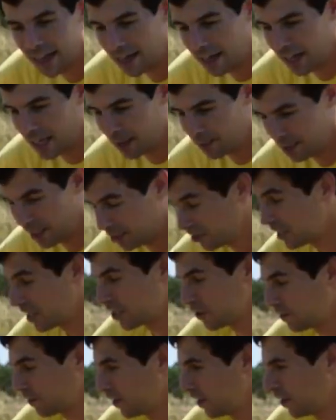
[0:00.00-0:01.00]
um, at
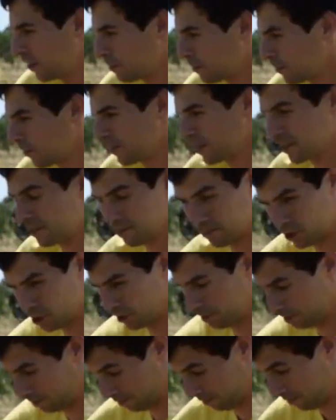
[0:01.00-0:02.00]
least for, for